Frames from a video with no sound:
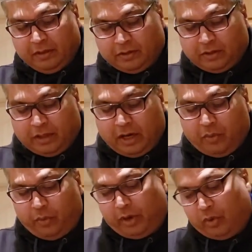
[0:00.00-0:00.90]
So
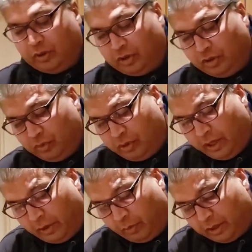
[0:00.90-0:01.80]
now we're going to do
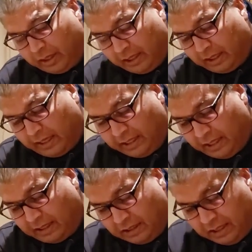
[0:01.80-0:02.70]
here, we cut it like
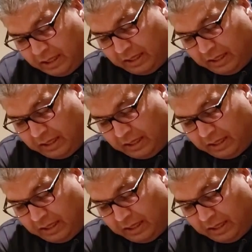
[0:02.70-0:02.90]
this.